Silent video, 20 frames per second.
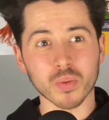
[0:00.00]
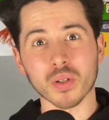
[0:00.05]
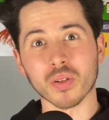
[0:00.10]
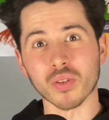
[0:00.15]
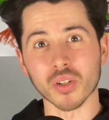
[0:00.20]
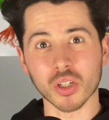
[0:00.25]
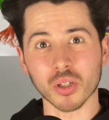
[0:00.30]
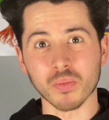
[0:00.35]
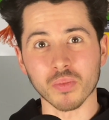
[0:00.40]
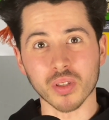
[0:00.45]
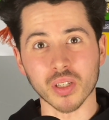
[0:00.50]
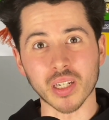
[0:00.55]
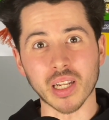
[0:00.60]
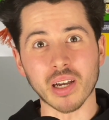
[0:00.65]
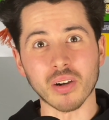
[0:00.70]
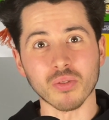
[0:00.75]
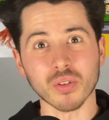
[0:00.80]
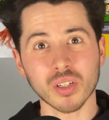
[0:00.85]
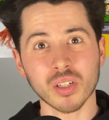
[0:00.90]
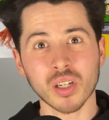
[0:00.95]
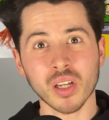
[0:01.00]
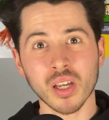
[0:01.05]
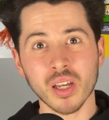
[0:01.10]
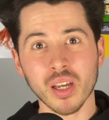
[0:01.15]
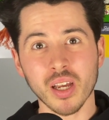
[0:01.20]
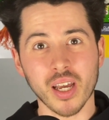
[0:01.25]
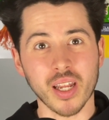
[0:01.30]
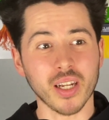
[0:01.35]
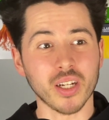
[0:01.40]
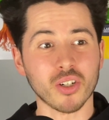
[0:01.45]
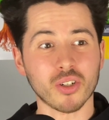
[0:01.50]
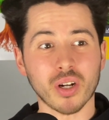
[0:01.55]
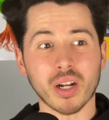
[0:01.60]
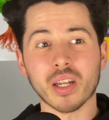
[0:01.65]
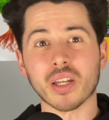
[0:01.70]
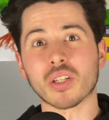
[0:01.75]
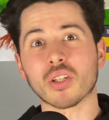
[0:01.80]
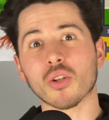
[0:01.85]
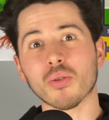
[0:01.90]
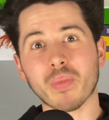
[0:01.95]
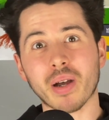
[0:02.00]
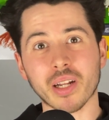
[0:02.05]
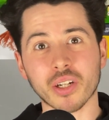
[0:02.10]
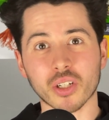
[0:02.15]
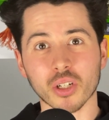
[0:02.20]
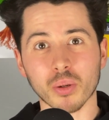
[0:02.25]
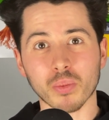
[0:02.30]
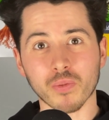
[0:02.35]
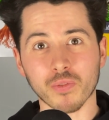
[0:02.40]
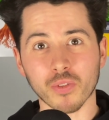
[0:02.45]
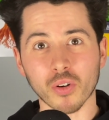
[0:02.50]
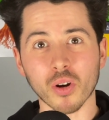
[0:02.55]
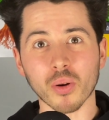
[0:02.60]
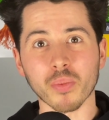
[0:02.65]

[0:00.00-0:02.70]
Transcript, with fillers: be doing something else and then trying to do my job for